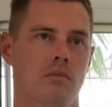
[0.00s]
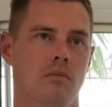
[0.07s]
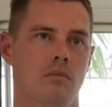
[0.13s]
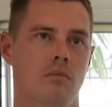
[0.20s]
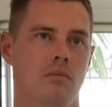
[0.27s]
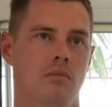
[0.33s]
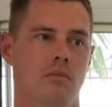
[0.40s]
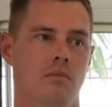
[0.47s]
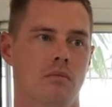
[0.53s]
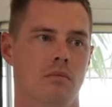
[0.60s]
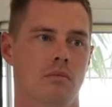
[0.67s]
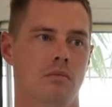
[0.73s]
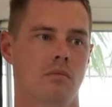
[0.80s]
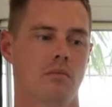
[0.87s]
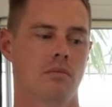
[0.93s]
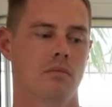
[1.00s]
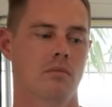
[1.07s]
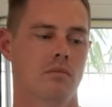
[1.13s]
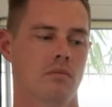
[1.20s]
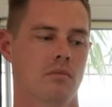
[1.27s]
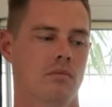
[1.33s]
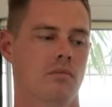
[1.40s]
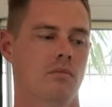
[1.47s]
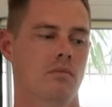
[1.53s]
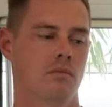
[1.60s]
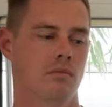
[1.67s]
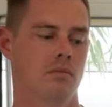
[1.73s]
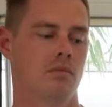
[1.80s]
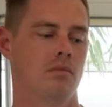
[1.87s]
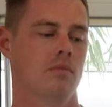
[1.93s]

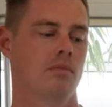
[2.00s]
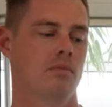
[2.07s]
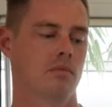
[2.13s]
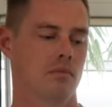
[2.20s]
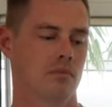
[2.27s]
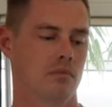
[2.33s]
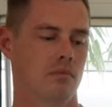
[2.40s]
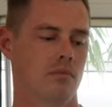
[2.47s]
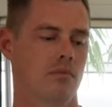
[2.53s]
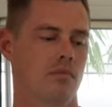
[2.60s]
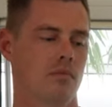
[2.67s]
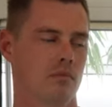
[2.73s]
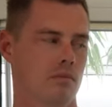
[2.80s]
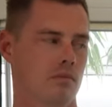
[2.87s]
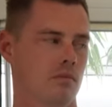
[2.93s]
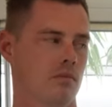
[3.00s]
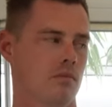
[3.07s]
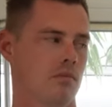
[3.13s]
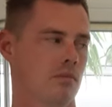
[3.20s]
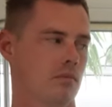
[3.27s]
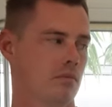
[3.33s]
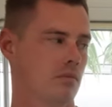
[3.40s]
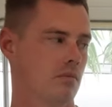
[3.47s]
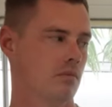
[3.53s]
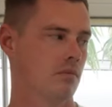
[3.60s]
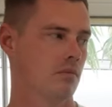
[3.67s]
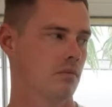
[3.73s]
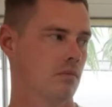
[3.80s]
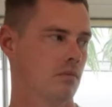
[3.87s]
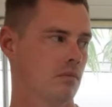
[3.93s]

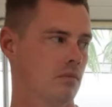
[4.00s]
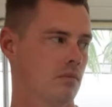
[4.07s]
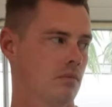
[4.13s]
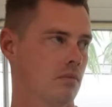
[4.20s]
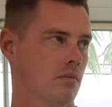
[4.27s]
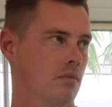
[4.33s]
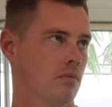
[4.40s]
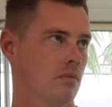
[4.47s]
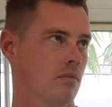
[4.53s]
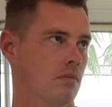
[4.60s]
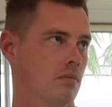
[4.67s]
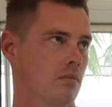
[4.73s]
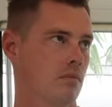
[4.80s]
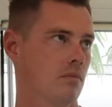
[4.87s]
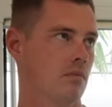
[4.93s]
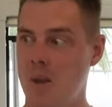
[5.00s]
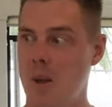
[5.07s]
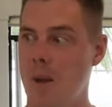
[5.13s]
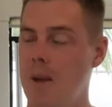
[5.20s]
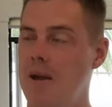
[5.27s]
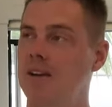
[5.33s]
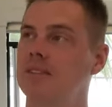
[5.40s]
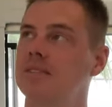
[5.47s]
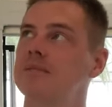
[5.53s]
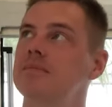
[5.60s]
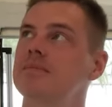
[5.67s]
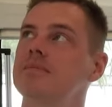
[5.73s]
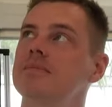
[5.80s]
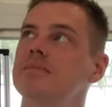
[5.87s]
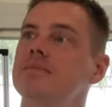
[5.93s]

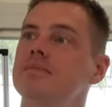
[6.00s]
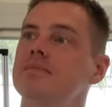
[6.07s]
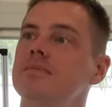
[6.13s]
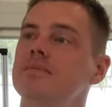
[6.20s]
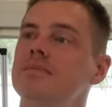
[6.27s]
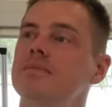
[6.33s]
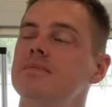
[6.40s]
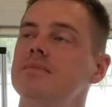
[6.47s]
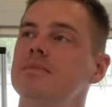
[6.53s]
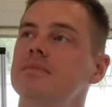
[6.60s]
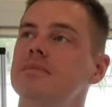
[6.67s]
(not speaking)